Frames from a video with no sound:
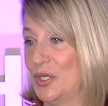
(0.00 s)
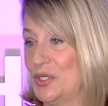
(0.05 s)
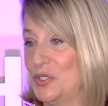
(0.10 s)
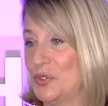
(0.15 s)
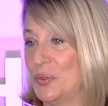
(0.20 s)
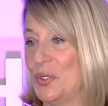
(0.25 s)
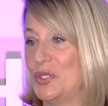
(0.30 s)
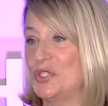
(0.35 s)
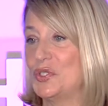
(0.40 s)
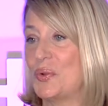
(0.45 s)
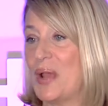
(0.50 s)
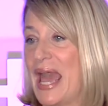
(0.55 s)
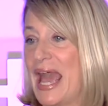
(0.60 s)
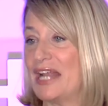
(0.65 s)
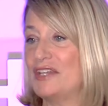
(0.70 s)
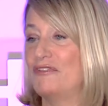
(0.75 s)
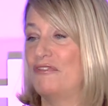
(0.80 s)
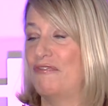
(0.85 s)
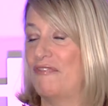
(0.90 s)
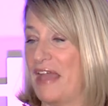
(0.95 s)
to
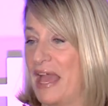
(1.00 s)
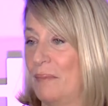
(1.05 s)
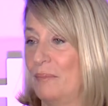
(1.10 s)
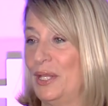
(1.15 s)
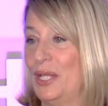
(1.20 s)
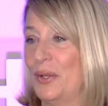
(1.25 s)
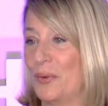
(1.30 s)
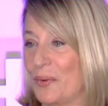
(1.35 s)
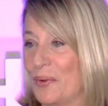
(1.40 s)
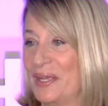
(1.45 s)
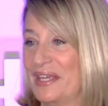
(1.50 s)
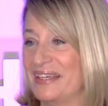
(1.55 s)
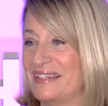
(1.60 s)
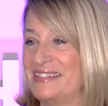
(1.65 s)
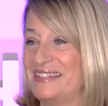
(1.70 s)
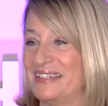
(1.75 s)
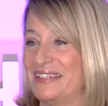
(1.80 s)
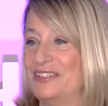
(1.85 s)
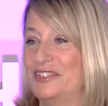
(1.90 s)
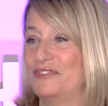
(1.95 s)
attract
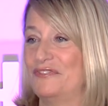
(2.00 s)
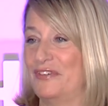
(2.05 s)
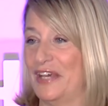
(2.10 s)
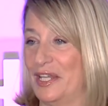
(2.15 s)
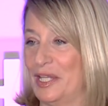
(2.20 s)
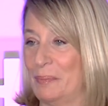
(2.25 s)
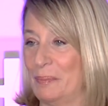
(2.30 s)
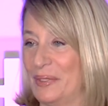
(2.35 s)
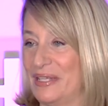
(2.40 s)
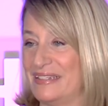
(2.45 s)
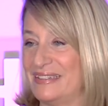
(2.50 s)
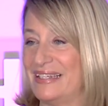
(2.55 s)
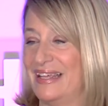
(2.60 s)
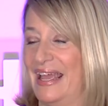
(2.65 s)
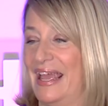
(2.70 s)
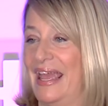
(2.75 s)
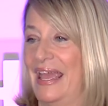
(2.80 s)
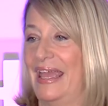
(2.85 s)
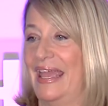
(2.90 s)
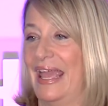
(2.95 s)
family-oriented development,
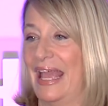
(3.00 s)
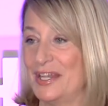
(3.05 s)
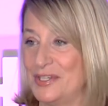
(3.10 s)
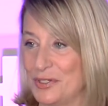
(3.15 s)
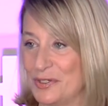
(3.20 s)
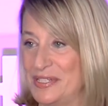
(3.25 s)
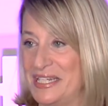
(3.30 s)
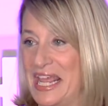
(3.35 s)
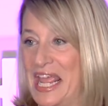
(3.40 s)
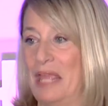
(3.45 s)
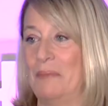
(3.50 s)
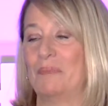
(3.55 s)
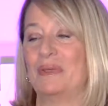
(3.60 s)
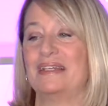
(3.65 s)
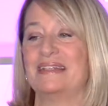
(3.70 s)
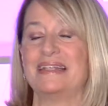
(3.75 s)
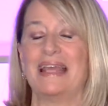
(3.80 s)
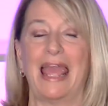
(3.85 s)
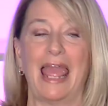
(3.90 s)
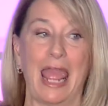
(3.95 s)

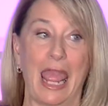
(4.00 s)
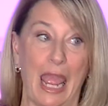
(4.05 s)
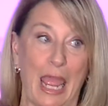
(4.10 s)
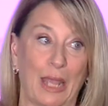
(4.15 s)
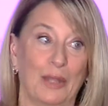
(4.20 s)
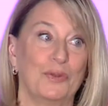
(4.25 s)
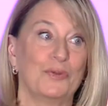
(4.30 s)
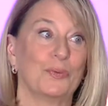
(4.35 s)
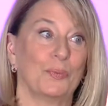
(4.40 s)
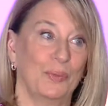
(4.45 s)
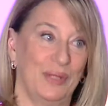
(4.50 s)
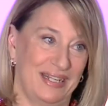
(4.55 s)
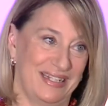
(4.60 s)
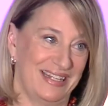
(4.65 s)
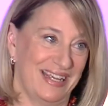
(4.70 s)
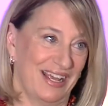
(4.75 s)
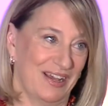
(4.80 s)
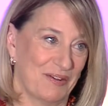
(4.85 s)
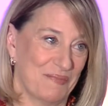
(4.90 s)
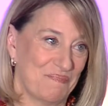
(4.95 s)
entertainment, and
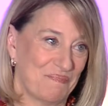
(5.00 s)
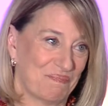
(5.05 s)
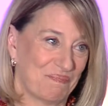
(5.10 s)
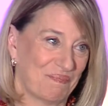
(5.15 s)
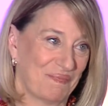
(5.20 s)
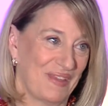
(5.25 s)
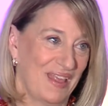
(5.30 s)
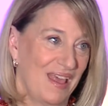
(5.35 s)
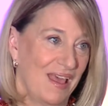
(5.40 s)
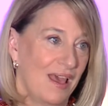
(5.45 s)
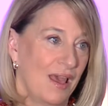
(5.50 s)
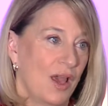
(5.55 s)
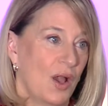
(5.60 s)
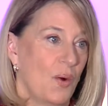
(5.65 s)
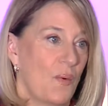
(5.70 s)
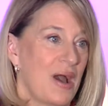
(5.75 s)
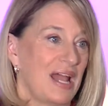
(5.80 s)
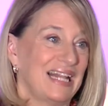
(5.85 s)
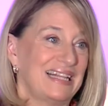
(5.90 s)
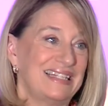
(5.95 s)
retail,
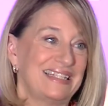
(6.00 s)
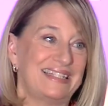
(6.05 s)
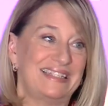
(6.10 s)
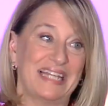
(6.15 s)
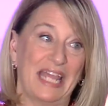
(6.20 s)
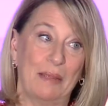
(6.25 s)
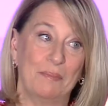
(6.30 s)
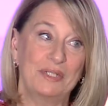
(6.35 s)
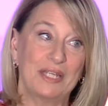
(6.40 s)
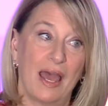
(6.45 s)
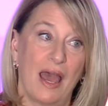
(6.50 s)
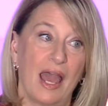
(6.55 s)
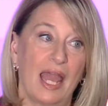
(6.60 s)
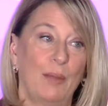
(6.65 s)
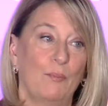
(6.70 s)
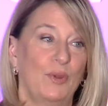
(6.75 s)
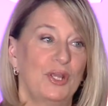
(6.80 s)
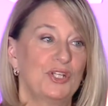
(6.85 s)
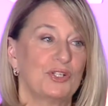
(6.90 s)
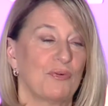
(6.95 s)
while at the same
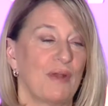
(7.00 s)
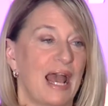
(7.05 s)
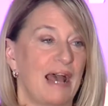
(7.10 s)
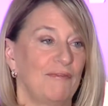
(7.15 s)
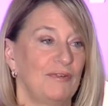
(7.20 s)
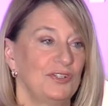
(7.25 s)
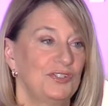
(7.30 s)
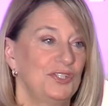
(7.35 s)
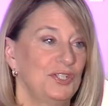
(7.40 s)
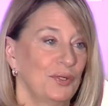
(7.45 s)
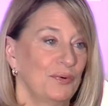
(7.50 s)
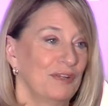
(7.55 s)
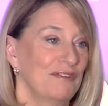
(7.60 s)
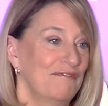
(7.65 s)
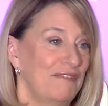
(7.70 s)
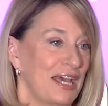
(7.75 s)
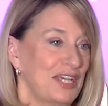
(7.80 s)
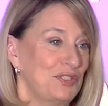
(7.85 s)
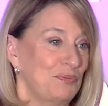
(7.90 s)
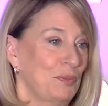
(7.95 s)
time we travel to
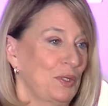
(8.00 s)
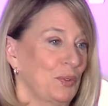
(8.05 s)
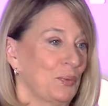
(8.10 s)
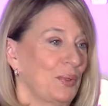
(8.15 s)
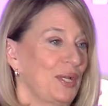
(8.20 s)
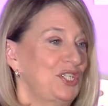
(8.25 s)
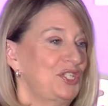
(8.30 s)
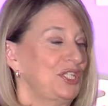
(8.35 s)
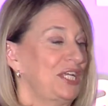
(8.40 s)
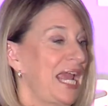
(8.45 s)
investment-rich